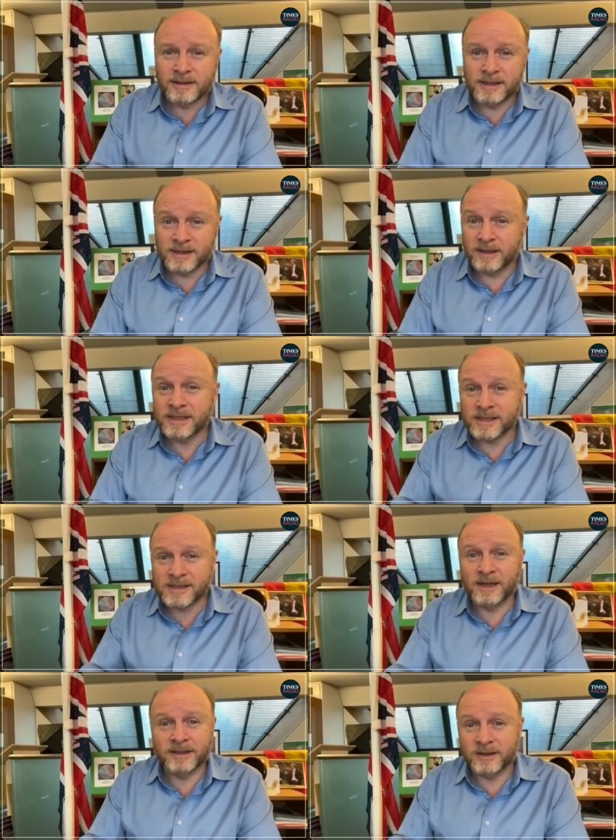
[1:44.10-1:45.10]
designed to
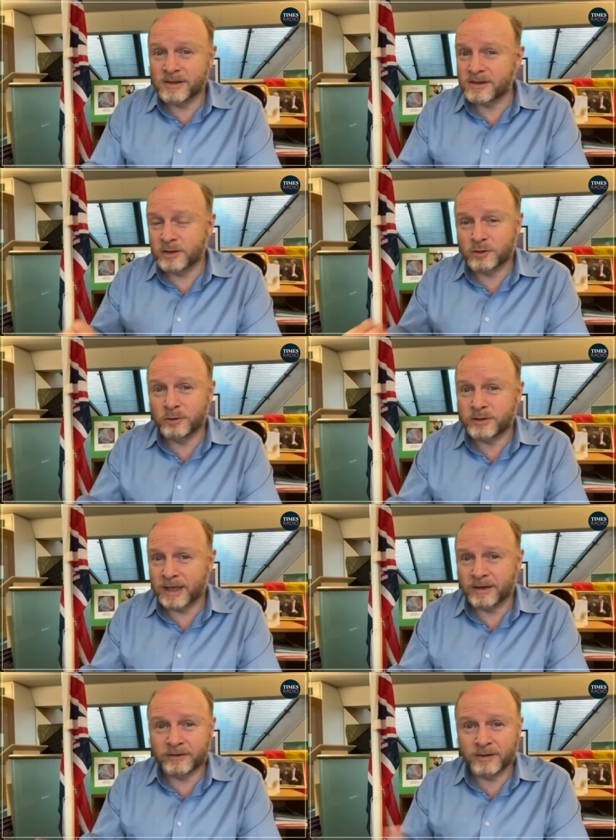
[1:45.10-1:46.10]
silence the truth
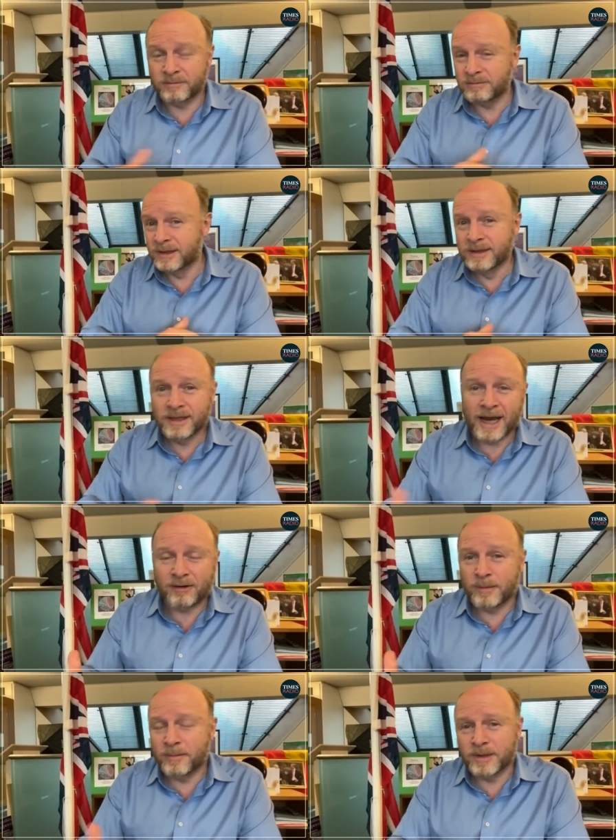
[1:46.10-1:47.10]
tellers. And
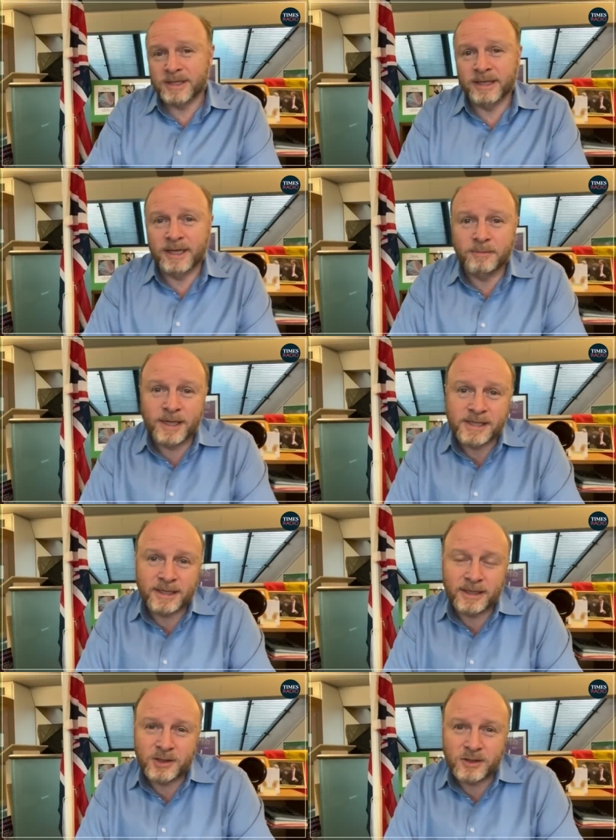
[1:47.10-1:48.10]
our amendment today
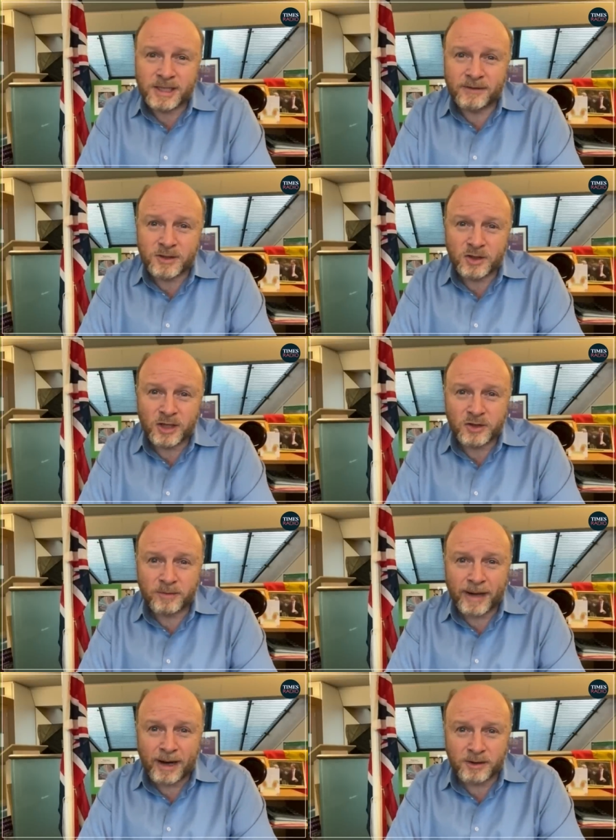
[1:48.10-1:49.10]
basically just gives the judge the
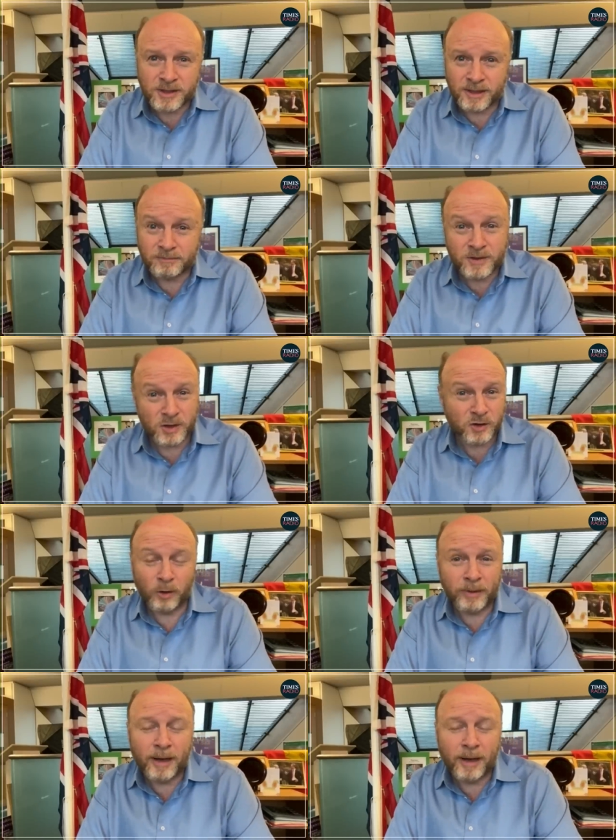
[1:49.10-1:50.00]
power to, to stop